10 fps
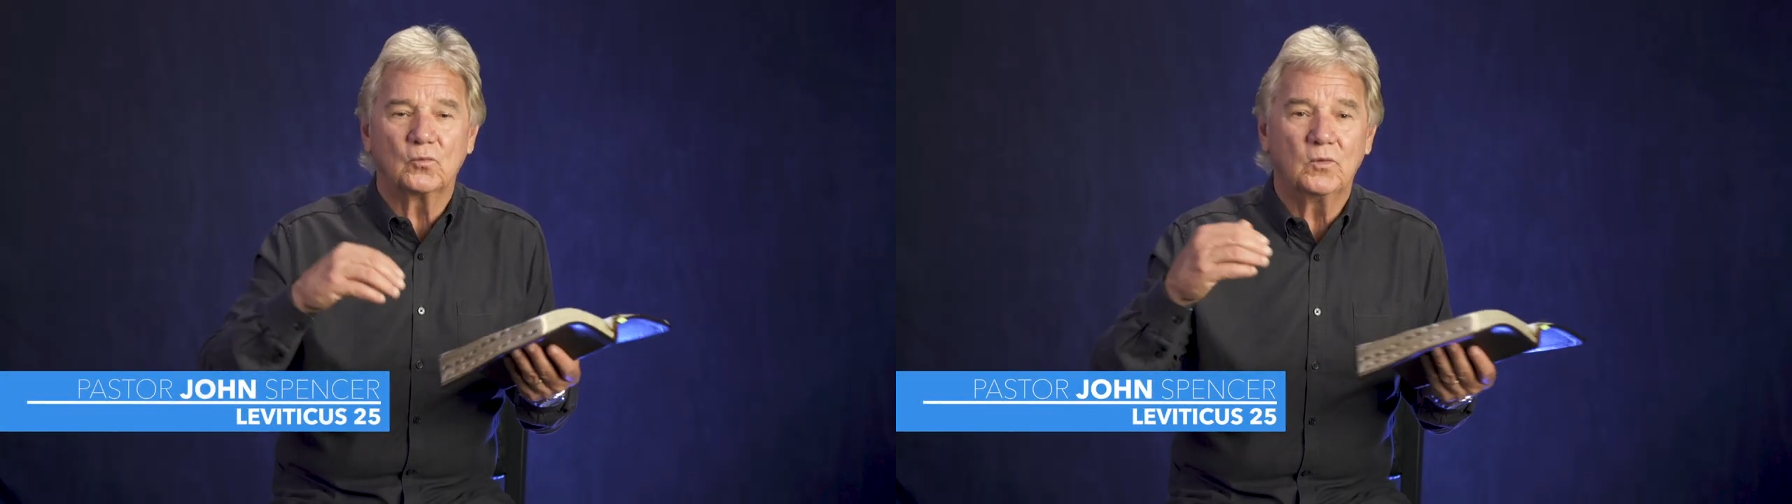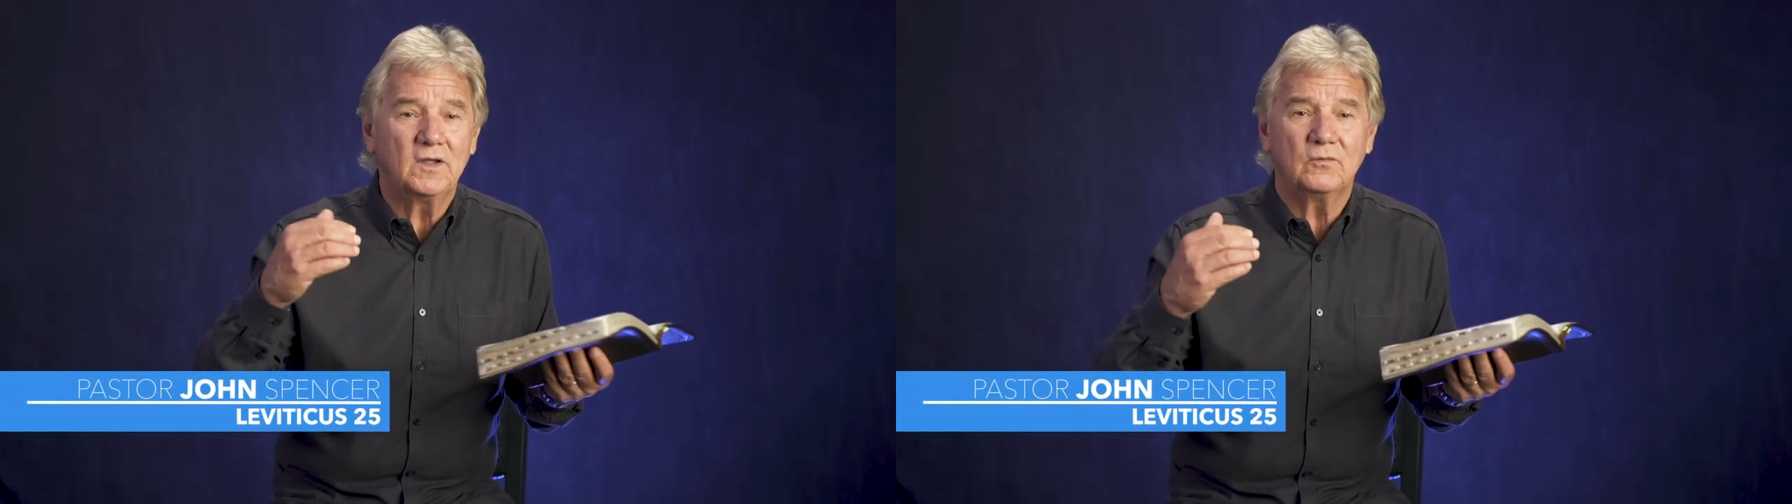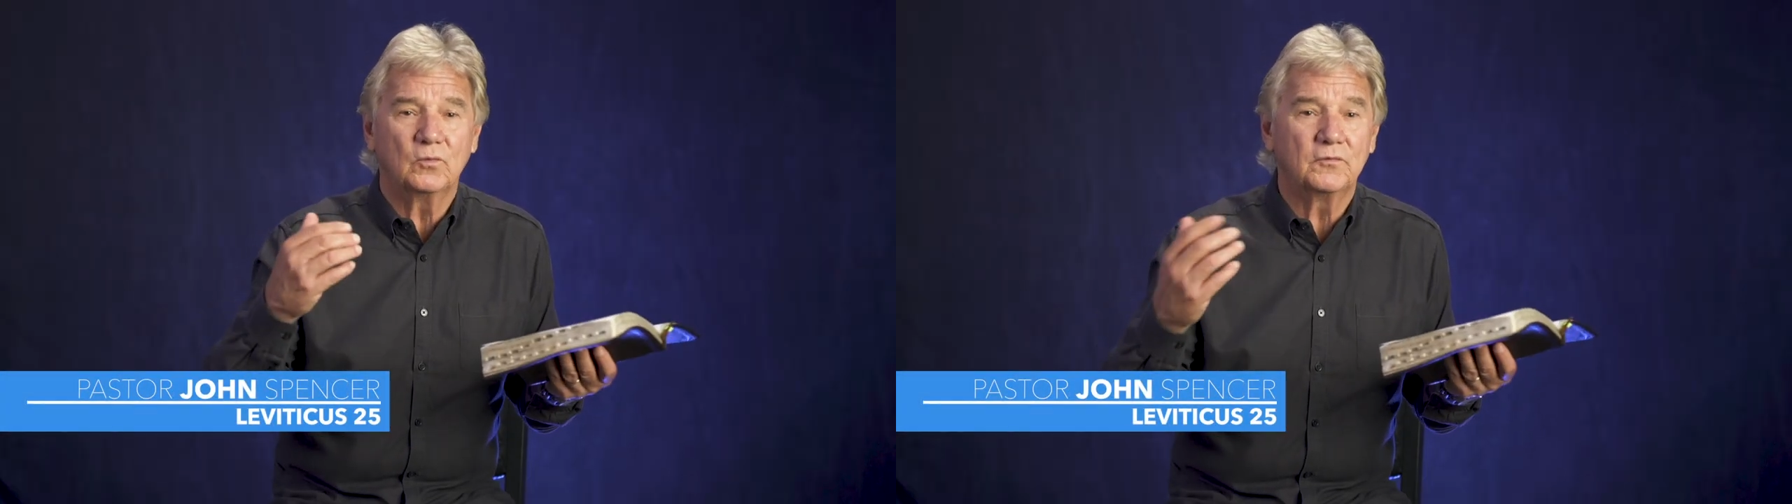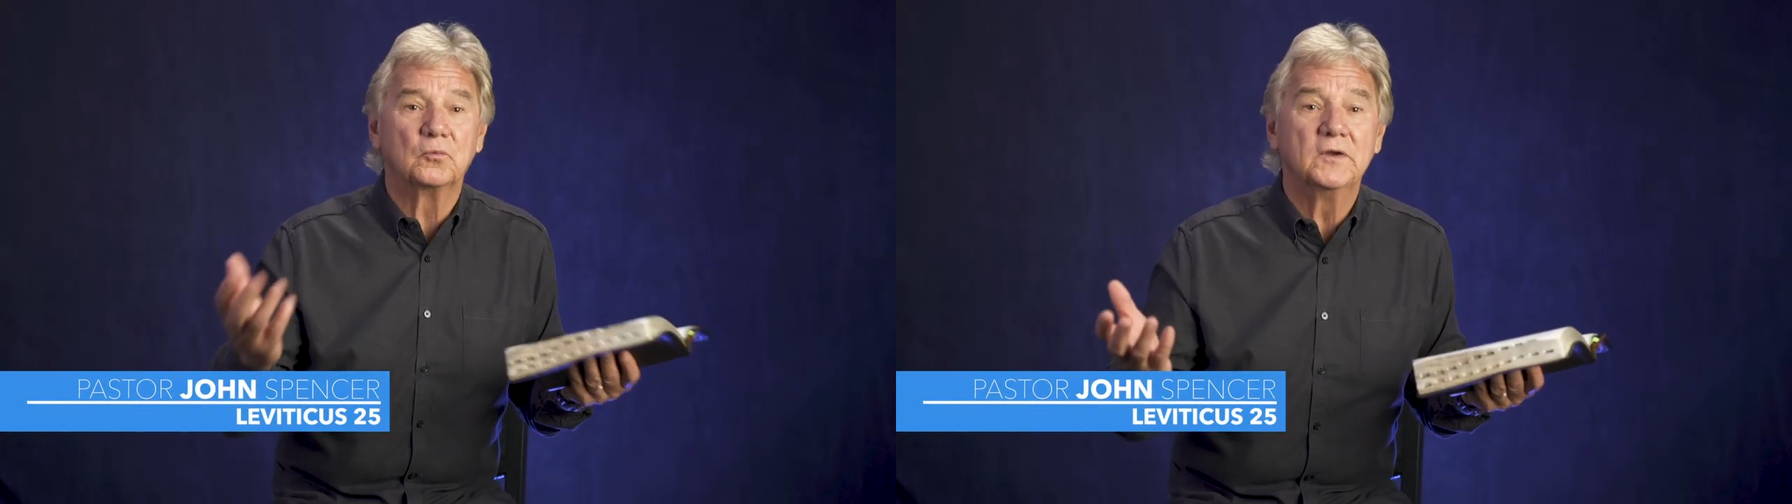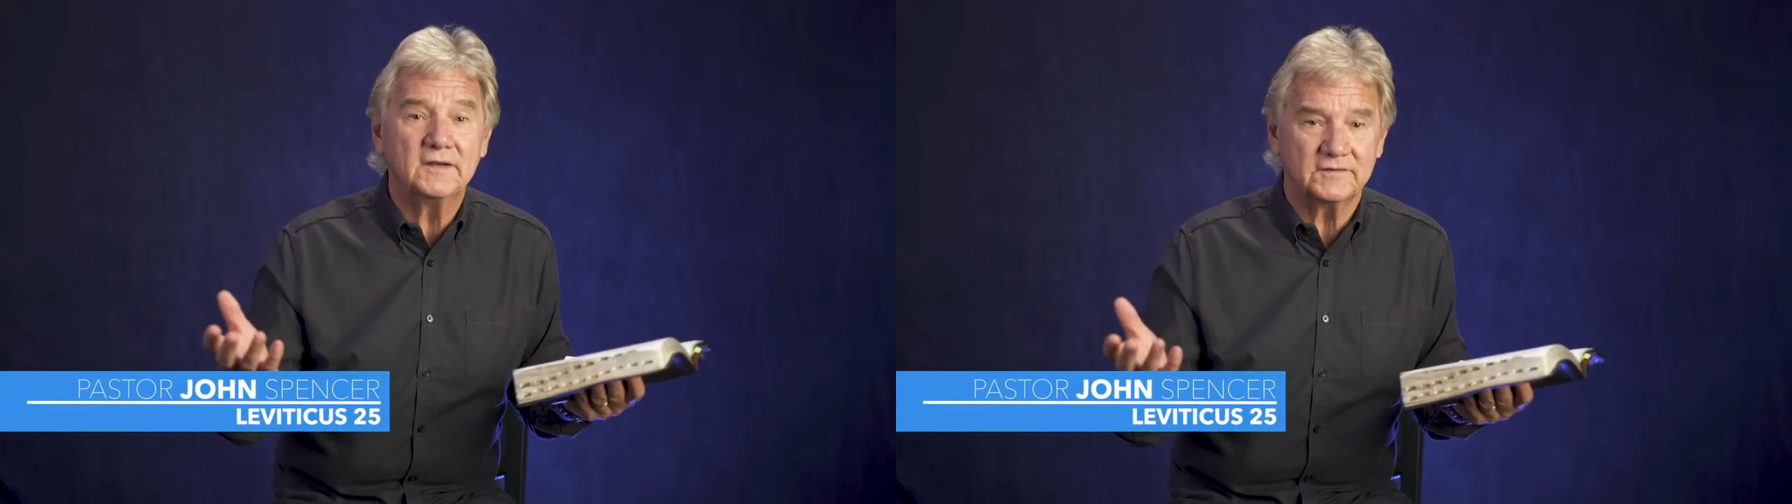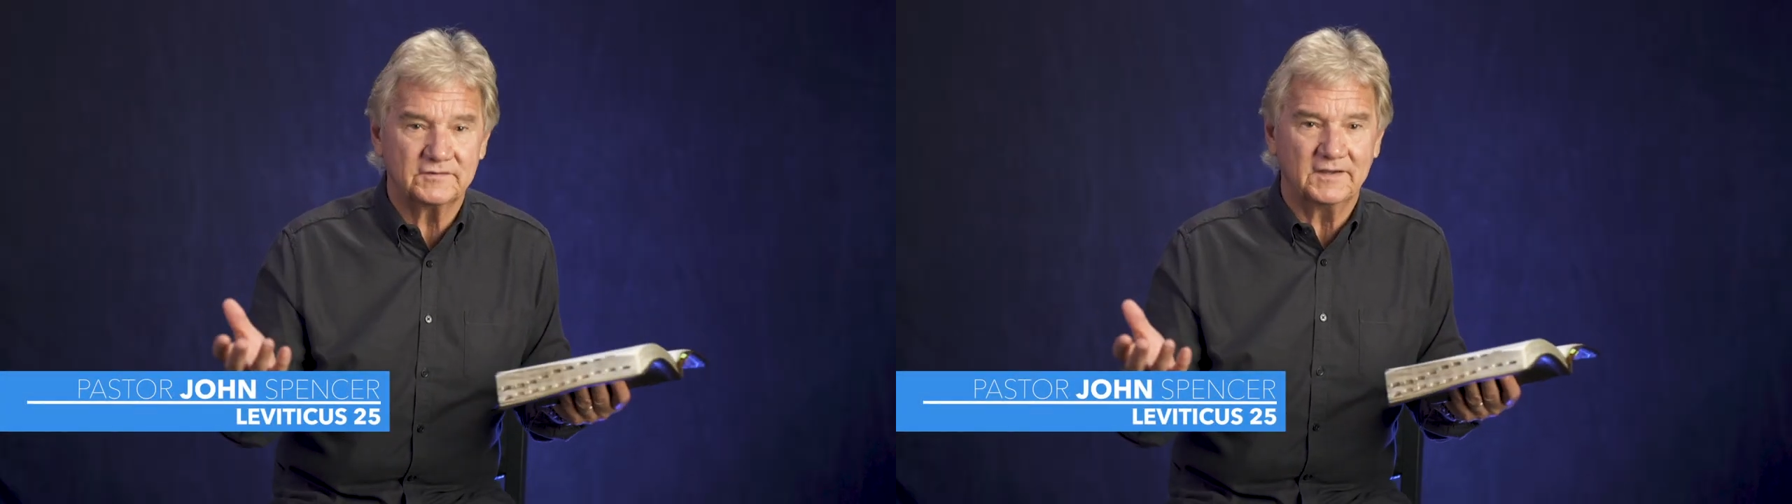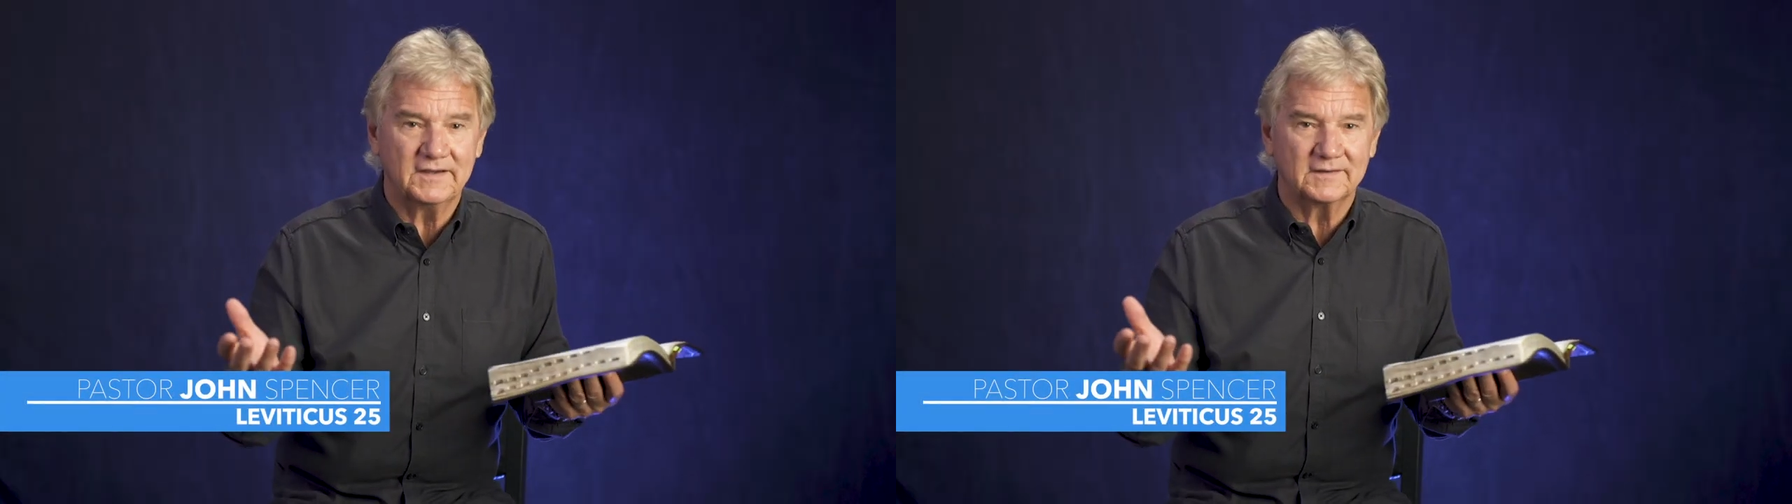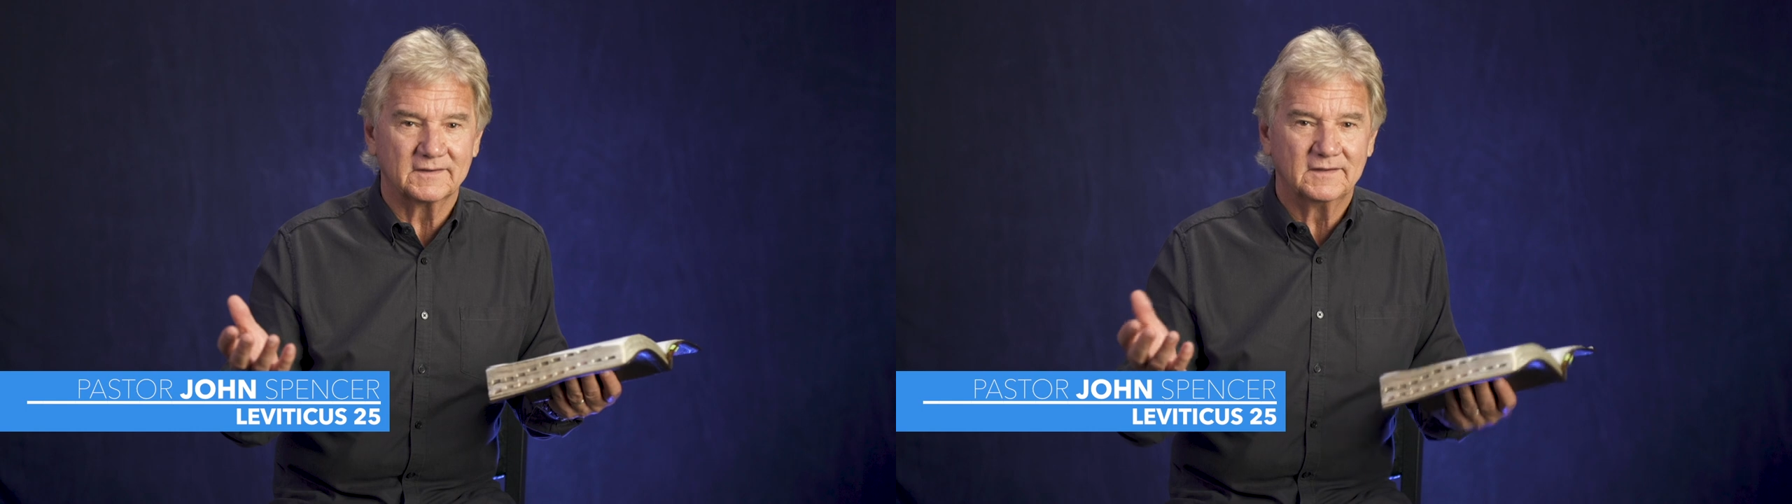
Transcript: well, with real estate,